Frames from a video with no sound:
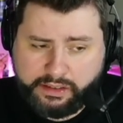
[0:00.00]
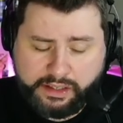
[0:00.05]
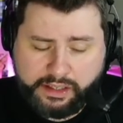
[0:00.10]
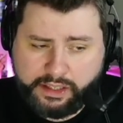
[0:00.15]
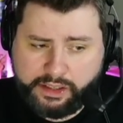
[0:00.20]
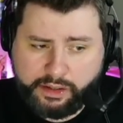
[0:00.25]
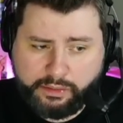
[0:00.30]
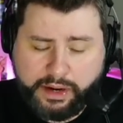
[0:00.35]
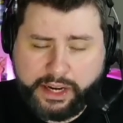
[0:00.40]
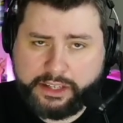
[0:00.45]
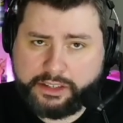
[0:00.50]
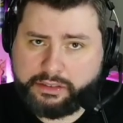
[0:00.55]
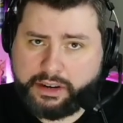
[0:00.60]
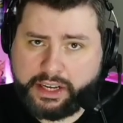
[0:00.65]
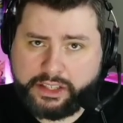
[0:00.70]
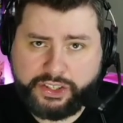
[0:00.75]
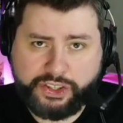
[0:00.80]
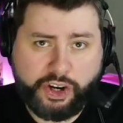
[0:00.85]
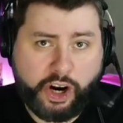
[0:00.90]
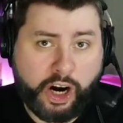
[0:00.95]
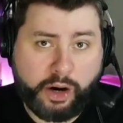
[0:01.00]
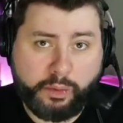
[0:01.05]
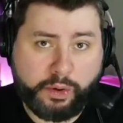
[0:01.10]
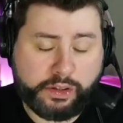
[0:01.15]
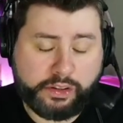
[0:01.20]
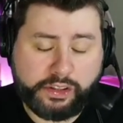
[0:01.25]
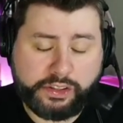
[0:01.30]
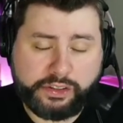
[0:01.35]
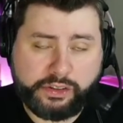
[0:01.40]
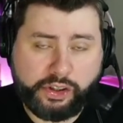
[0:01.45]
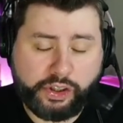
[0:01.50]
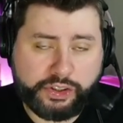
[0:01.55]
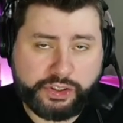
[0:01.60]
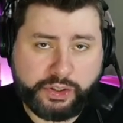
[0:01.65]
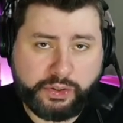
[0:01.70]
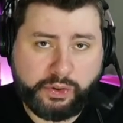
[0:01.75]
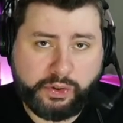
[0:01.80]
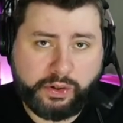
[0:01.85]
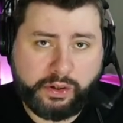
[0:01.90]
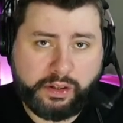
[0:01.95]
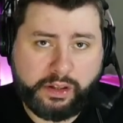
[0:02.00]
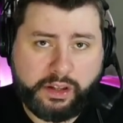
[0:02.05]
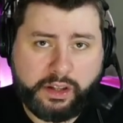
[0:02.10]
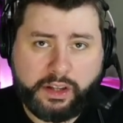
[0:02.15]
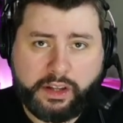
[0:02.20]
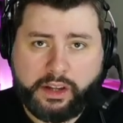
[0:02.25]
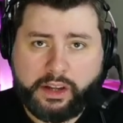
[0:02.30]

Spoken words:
in the right direction. Artwork looks cool.